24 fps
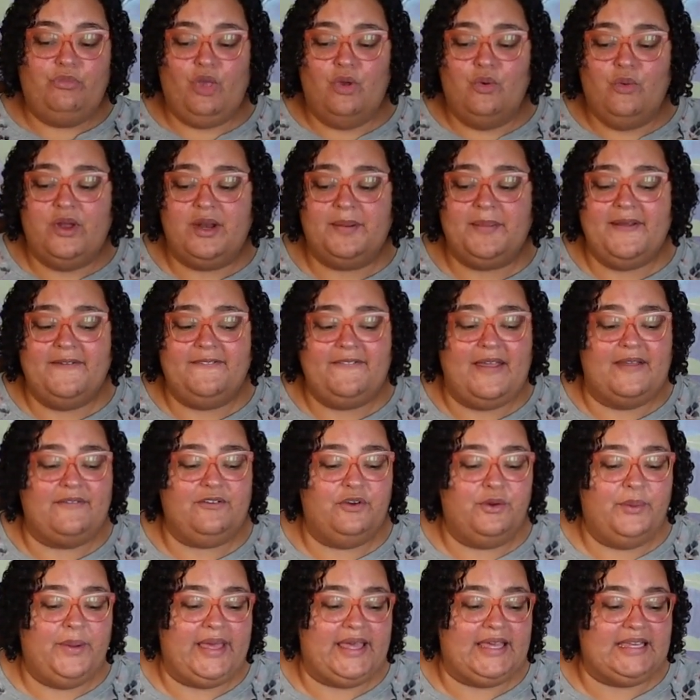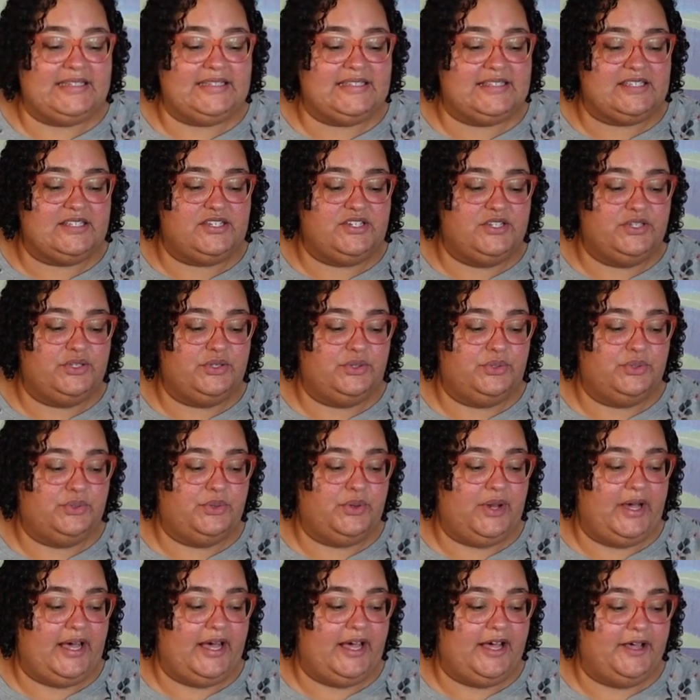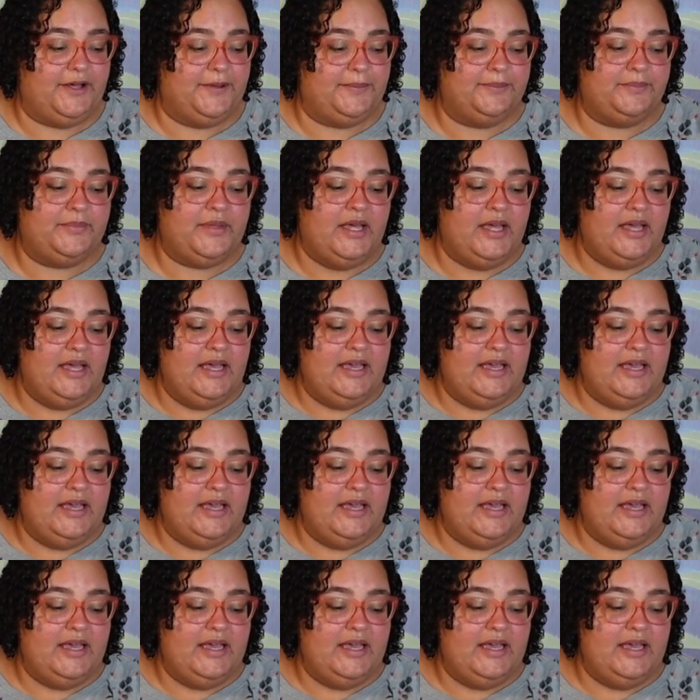one of my favorite ways to